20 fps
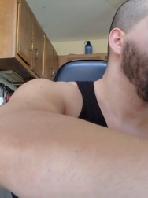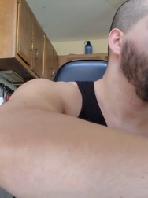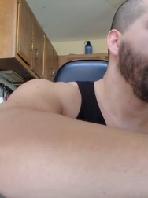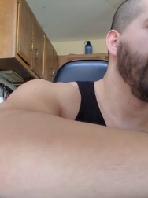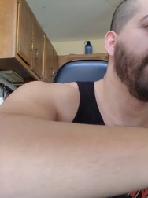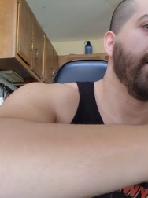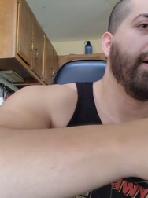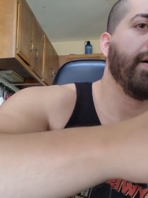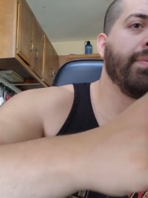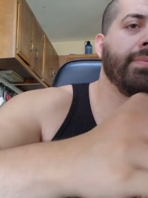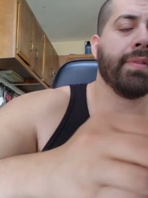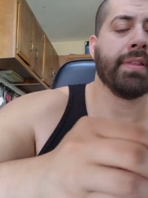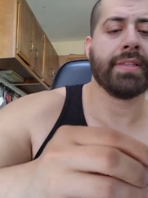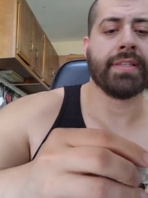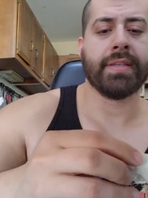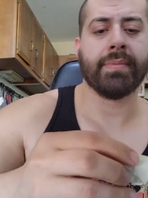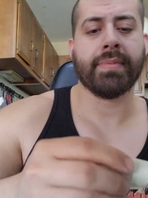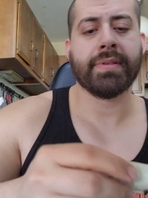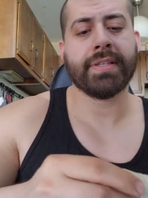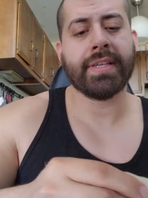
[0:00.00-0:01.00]
see. Um,
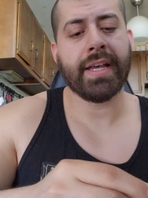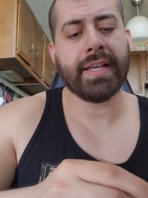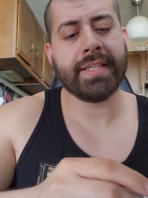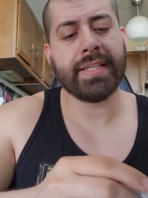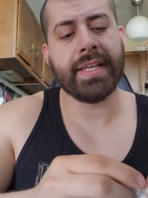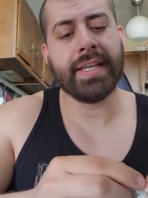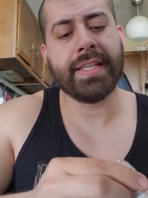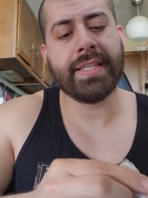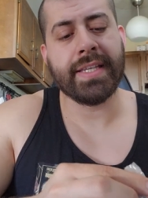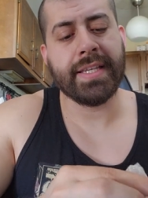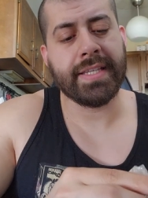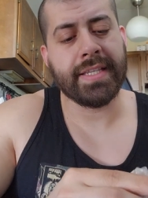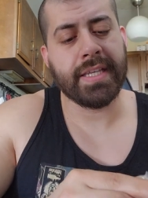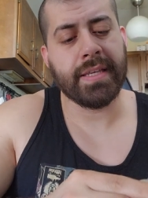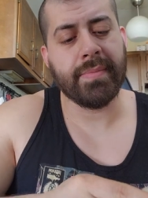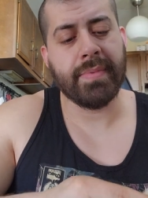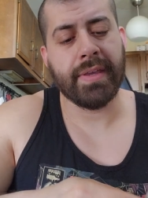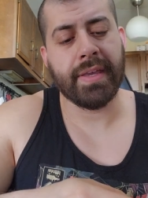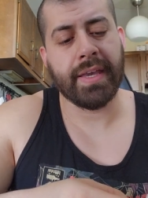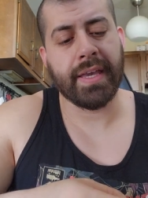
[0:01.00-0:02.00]
let's see. Besides
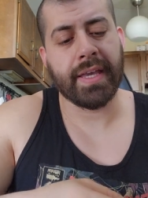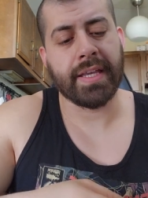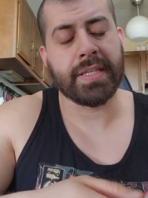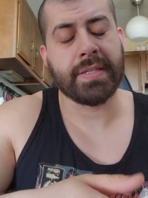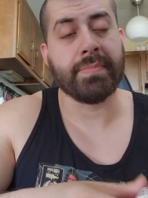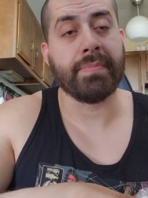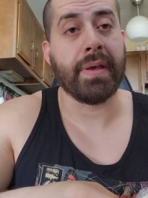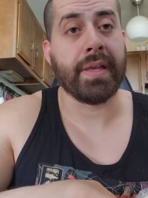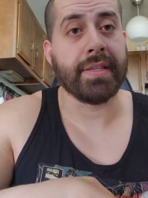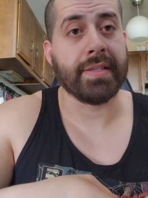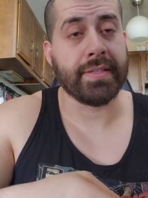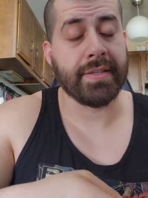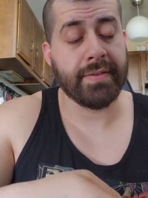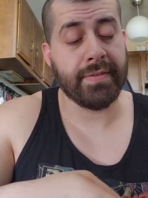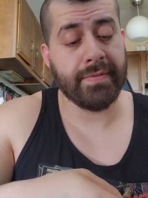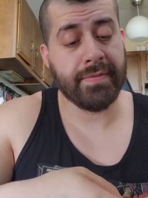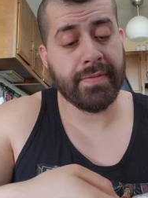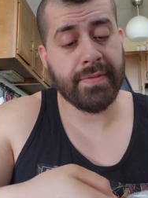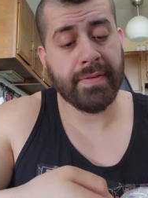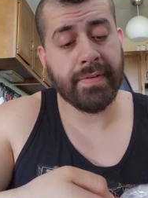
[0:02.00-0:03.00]
ETC being
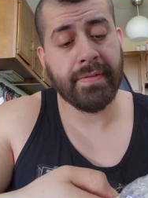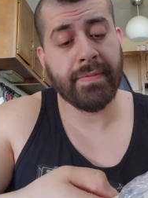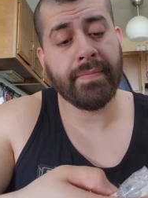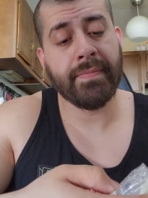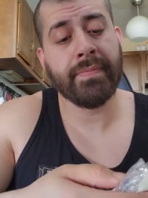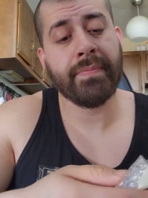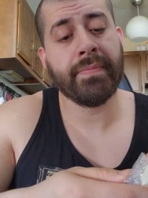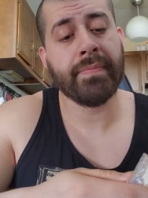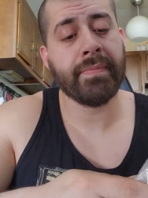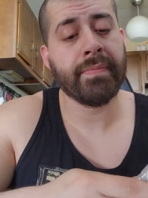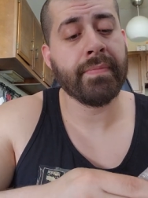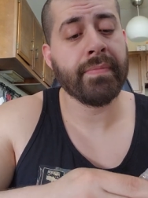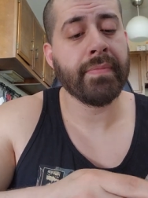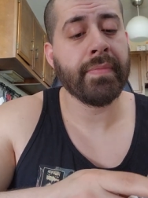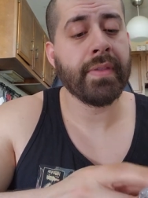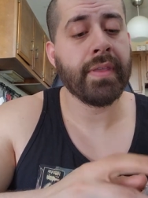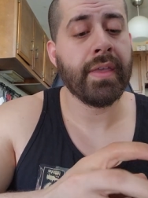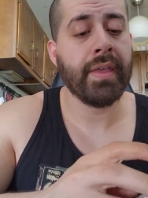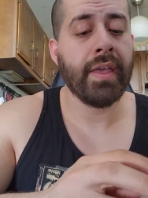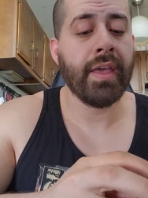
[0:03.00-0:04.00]
expensive,
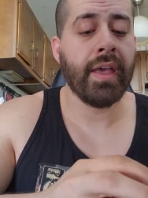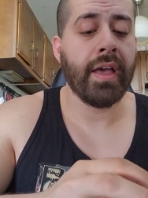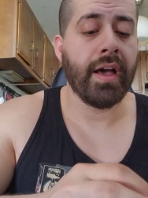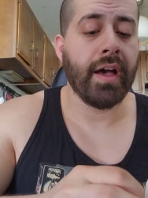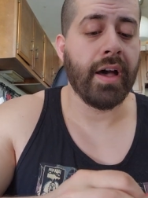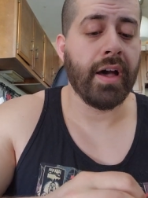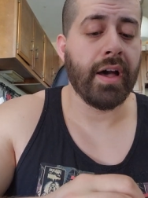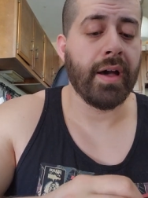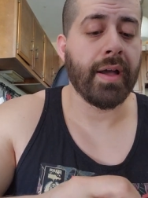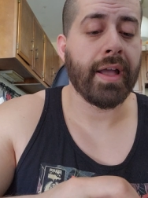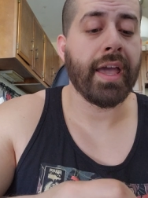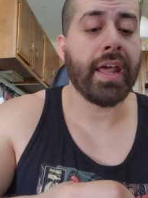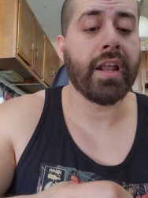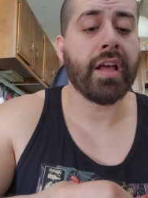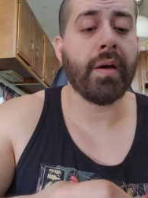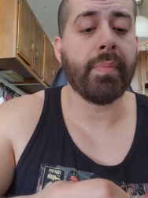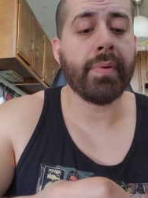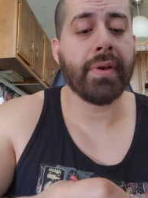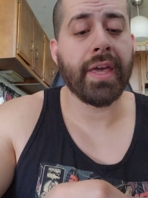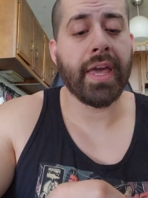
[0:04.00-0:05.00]
uh, got a
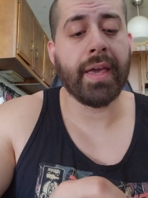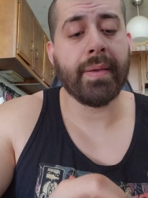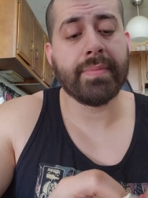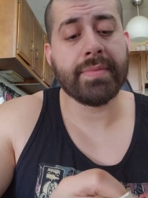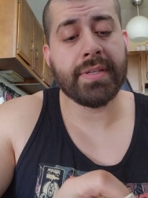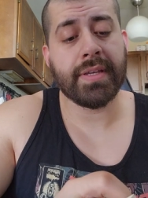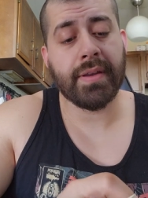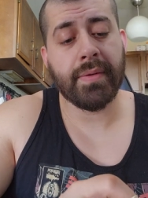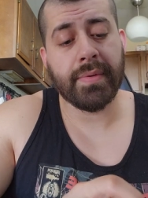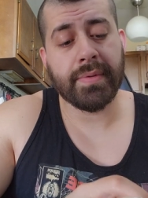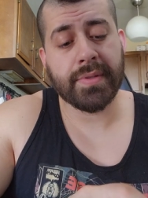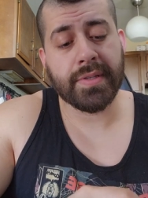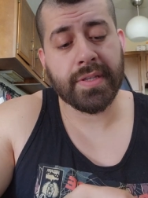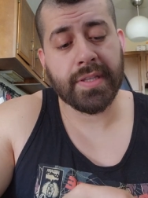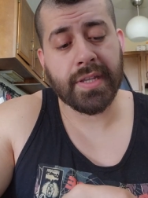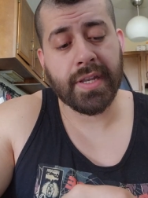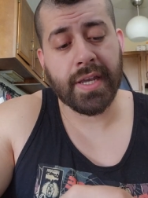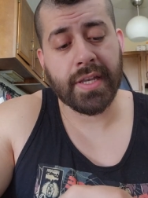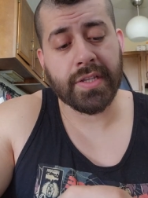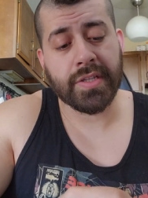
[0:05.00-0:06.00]
couple games in. I went to
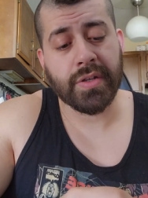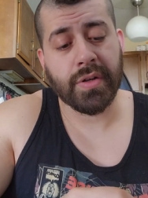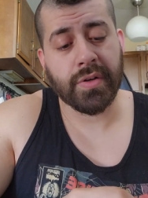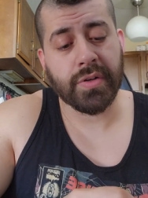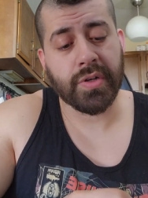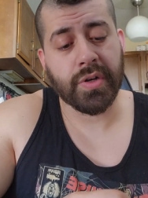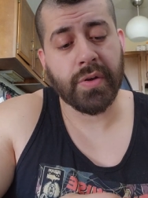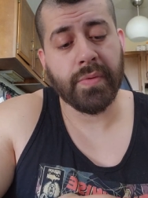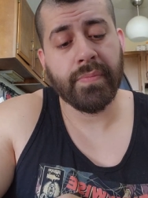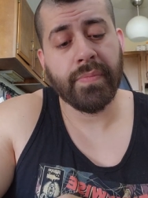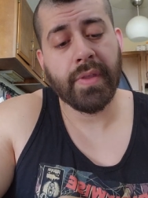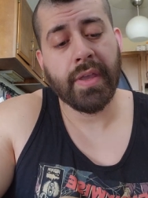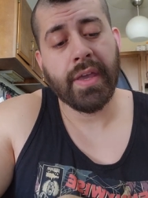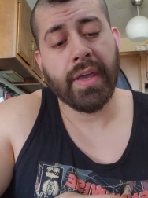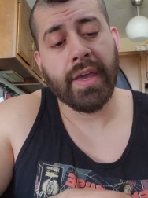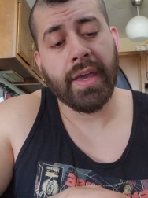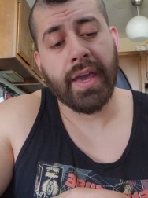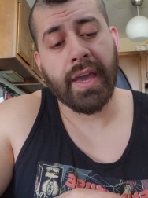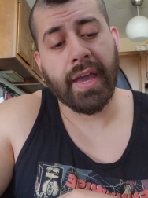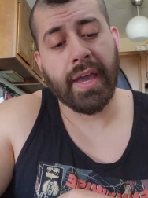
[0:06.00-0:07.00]
the Dice Dojo,
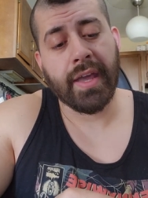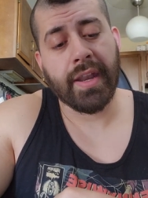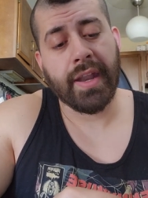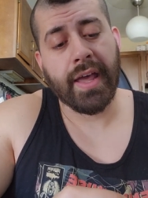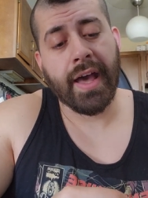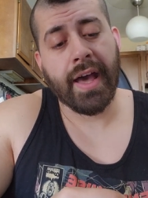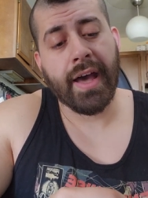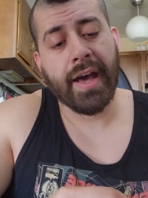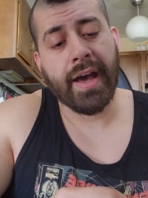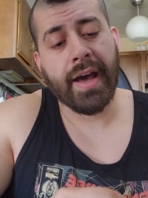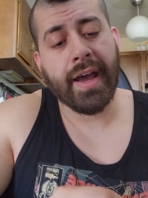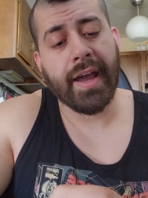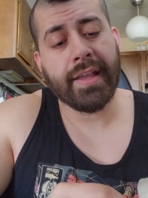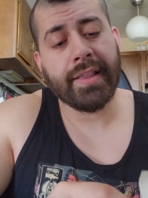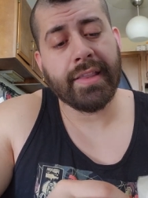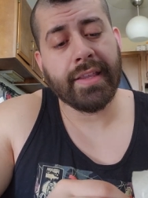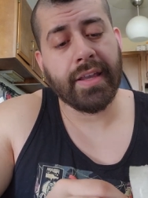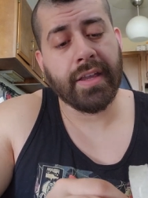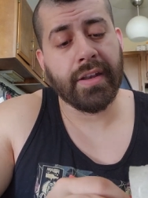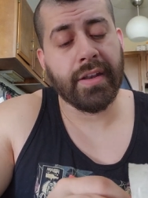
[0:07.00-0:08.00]
and
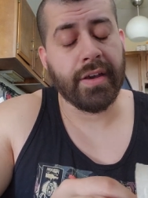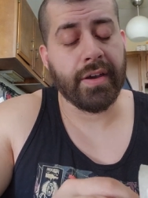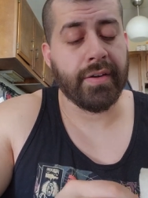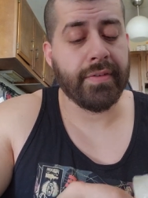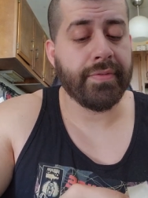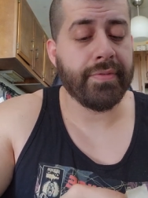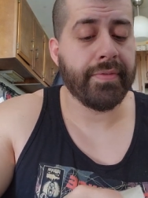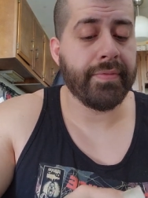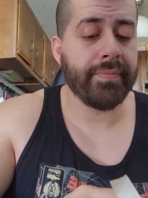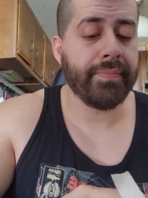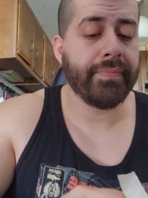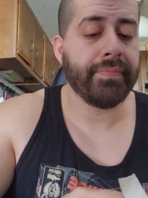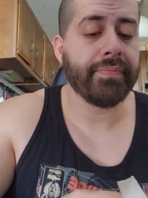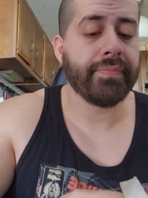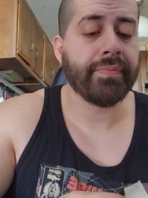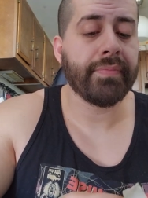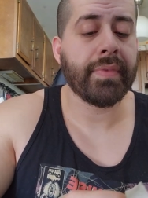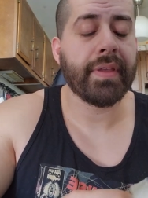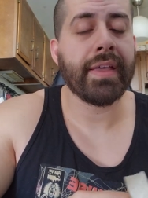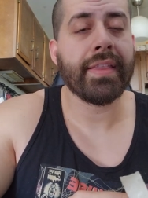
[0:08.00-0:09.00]
oddly enough,
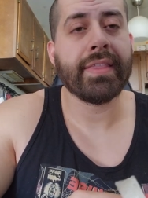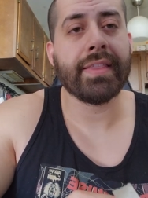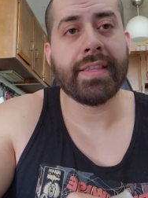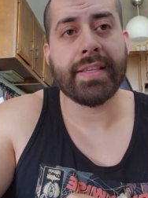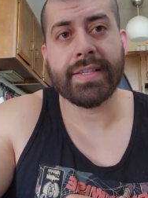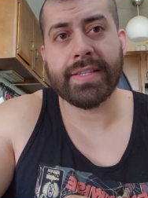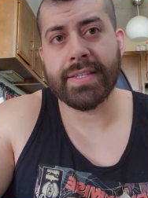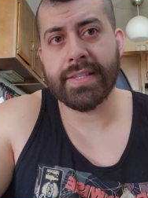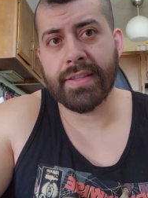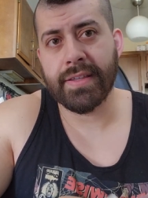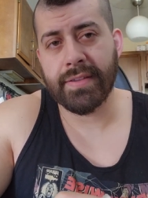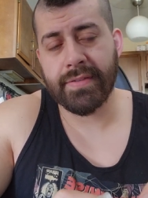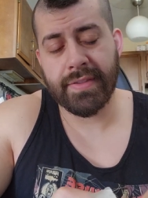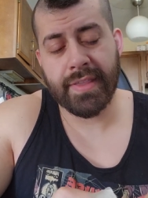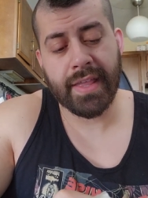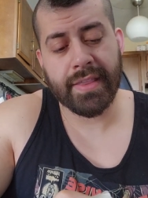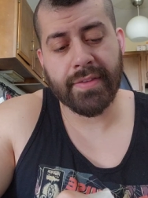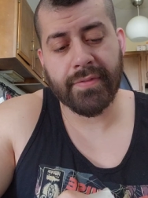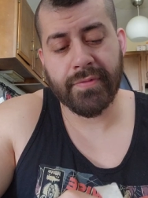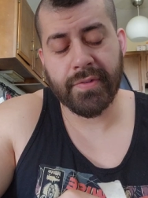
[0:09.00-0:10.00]
this is the
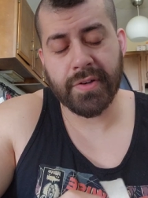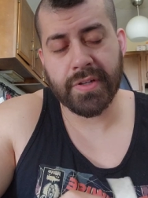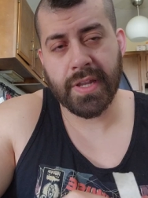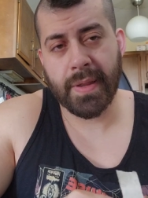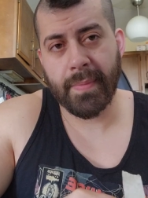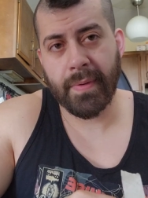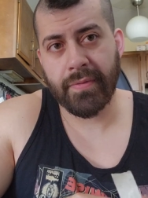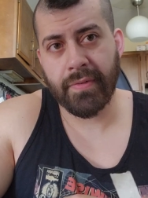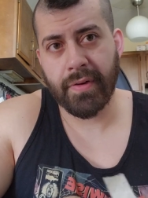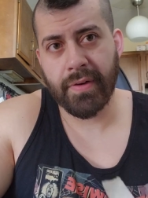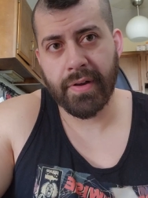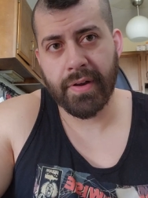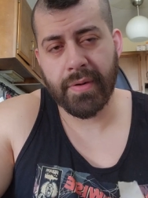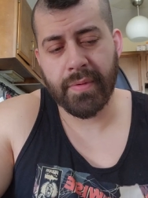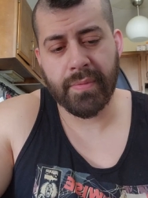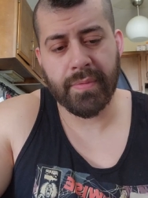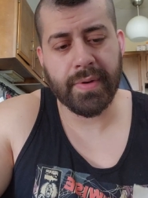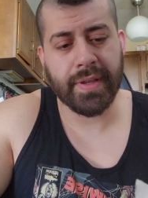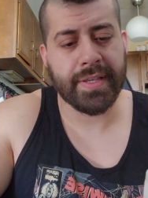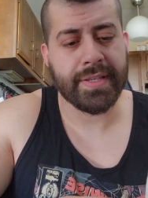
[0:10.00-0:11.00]
not the first time I've heard it
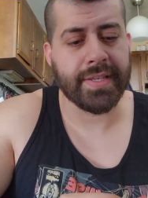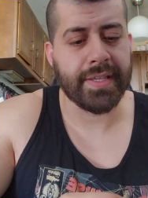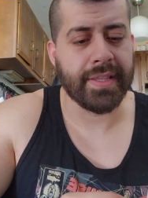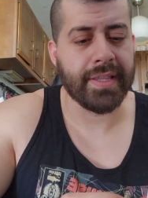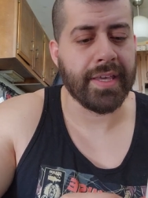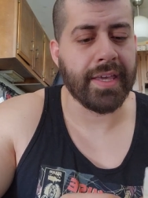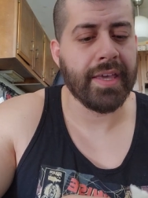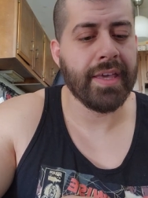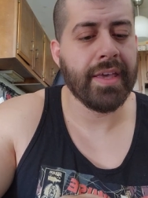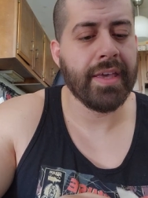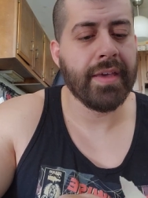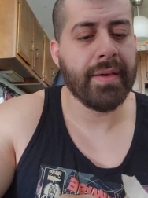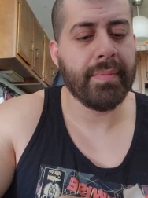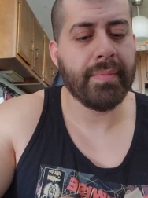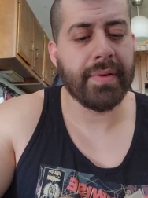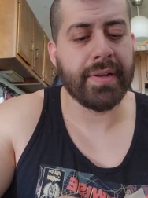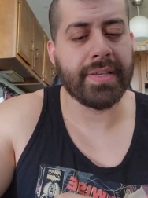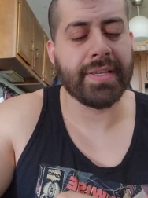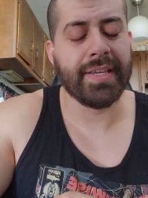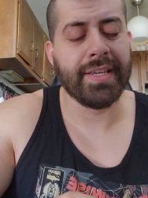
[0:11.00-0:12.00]
recently,
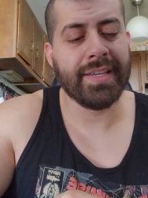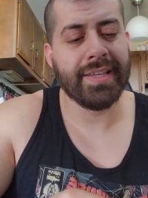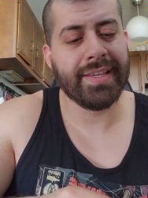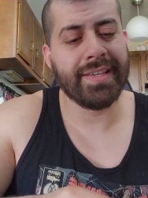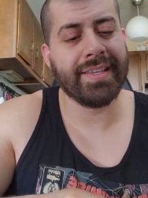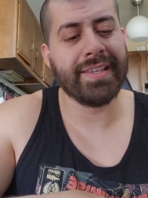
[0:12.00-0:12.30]
but